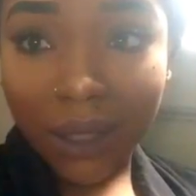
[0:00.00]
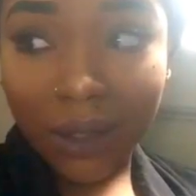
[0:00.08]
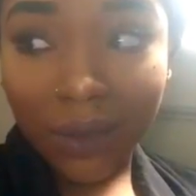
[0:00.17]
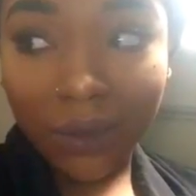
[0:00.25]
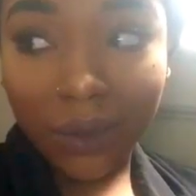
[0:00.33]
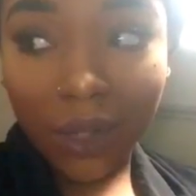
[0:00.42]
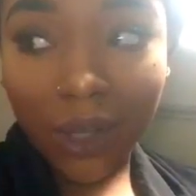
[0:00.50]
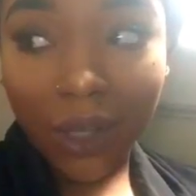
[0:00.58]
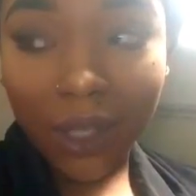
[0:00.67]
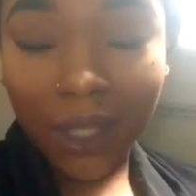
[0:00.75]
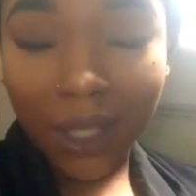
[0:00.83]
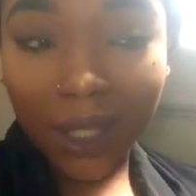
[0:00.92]
done a
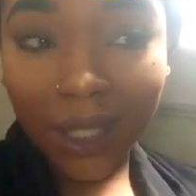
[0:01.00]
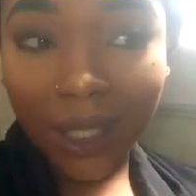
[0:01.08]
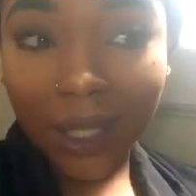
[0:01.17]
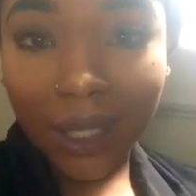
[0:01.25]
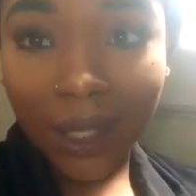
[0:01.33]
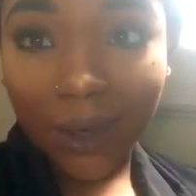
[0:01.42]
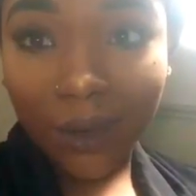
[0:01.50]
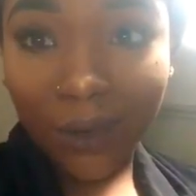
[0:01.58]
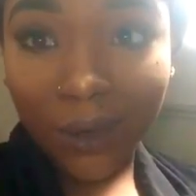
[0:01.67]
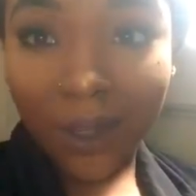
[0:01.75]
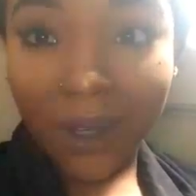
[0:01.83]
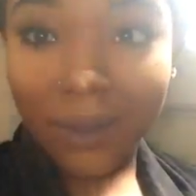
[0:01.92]
vlog in like
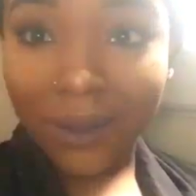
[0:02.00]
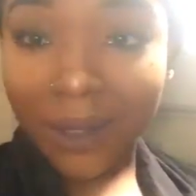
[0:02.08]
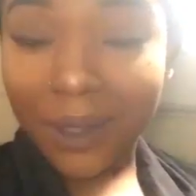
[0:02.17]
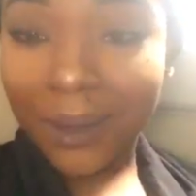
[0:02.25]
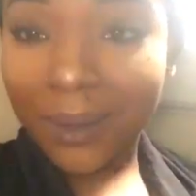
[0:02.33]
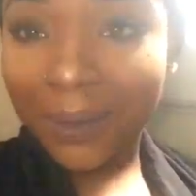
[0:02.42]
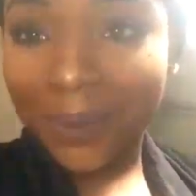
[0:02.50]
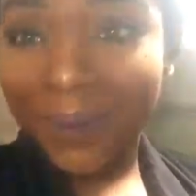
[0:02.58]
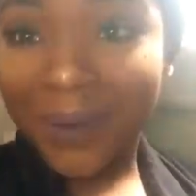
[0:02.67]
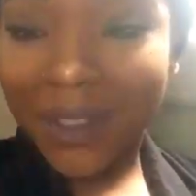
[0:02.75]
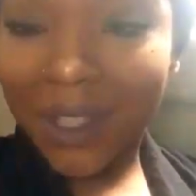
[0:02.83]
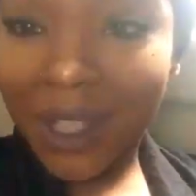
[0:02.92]
forever.
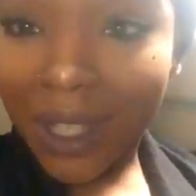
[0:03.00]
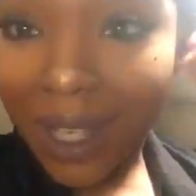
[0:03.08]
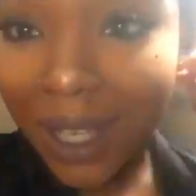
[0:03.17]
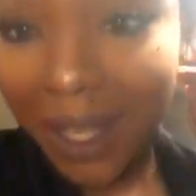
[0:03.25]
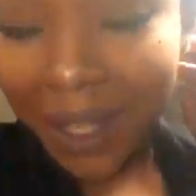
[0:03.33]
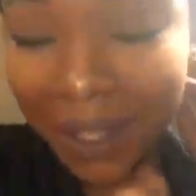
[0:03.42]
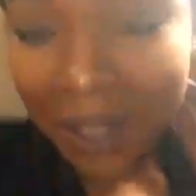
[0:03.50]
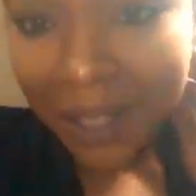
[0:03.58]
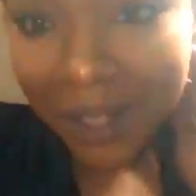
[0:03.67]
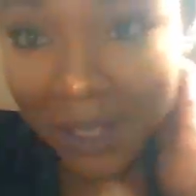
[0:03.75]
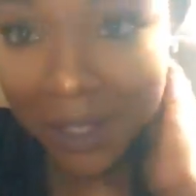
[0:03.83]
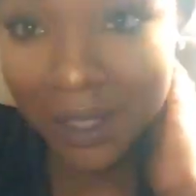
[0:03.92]

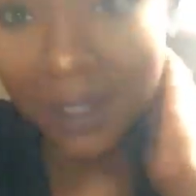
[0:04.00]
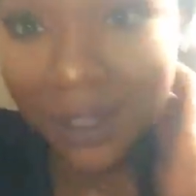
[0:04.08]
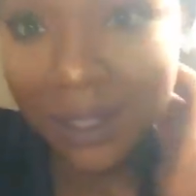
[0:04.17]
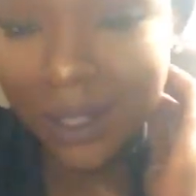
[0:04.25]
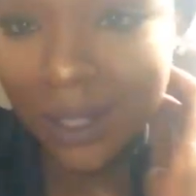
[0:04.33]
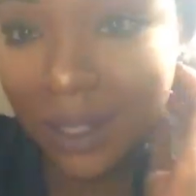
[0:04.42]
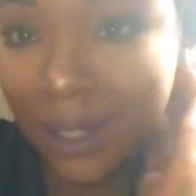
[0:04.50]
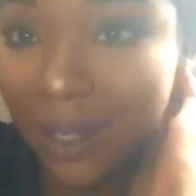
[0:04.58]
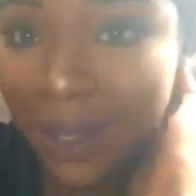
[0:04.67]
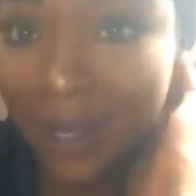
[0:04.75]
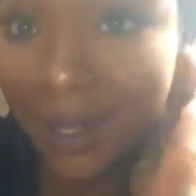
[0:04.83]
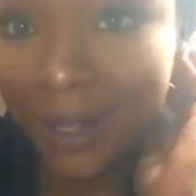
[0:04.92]
And
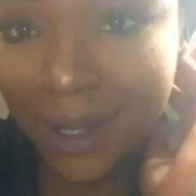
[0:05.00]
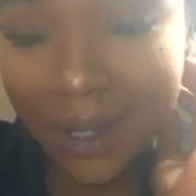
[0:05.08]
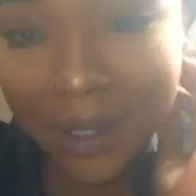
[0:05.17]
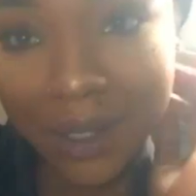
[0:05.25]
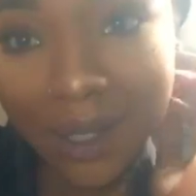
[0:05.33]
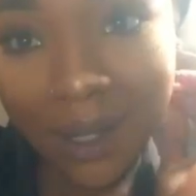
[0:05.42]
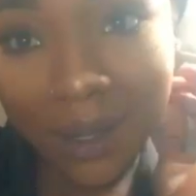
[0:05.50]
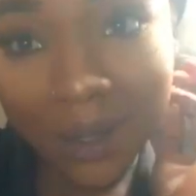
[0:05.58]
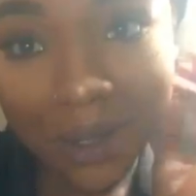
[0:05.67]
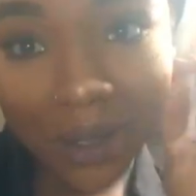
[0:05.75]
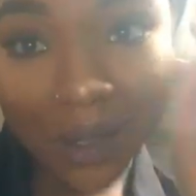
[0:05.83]
uh,